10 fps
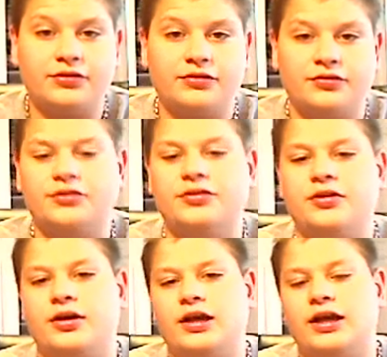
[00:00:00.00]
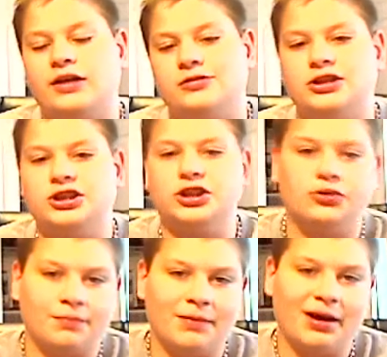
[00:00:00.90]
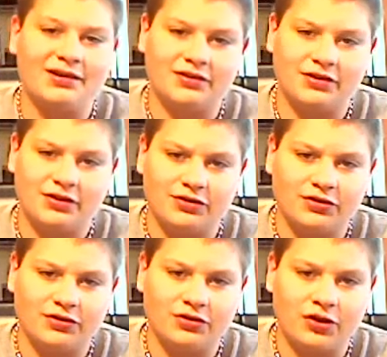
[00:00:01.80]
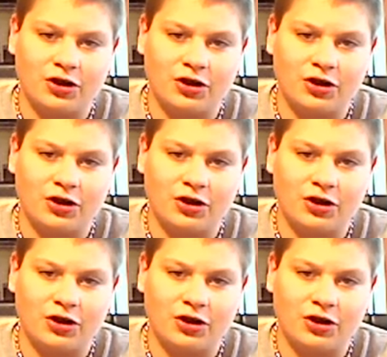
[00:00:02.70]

which was actually Shinhubasa's